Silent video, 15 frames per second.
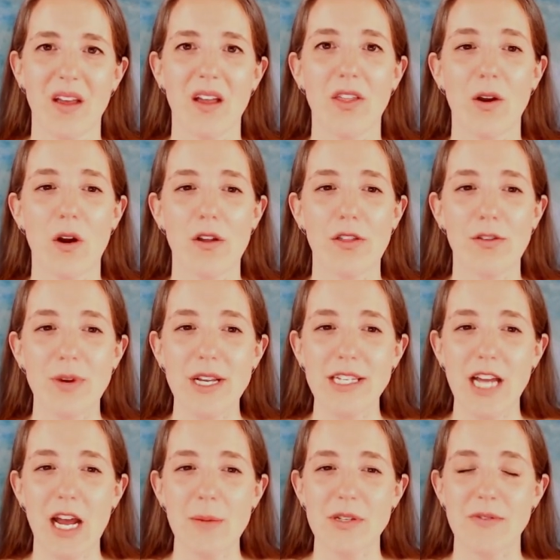There are three
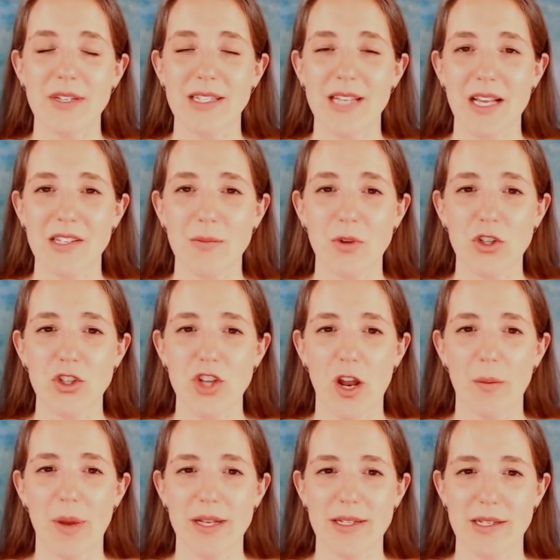types of accessible shuttle
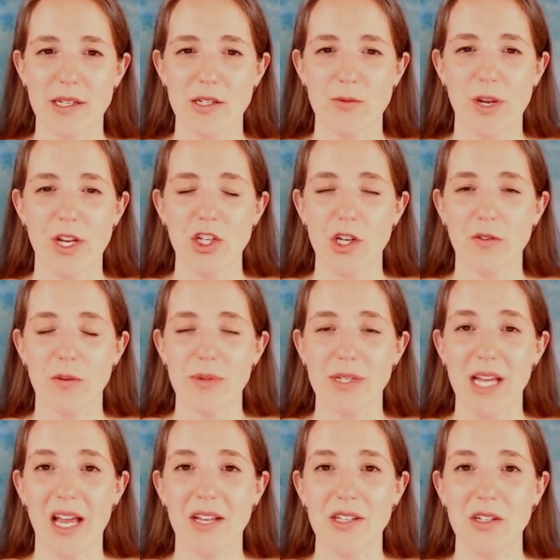buses ranging from
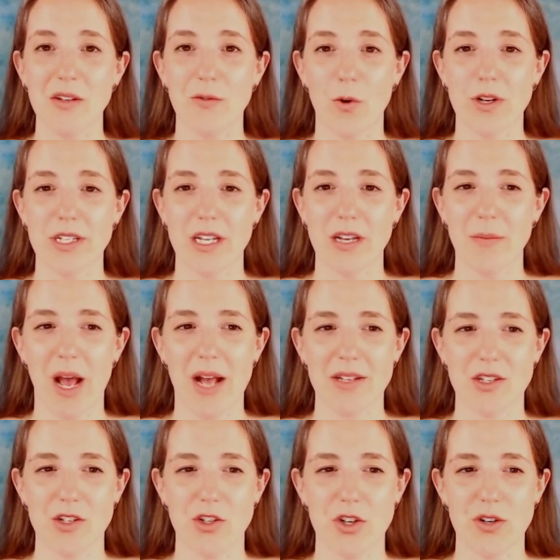10 to 14
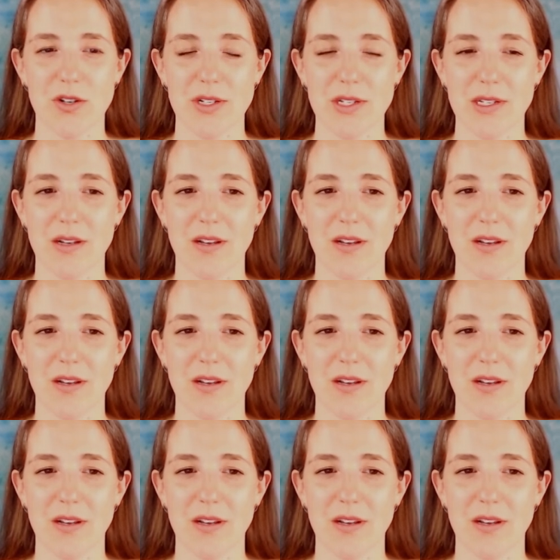passengers.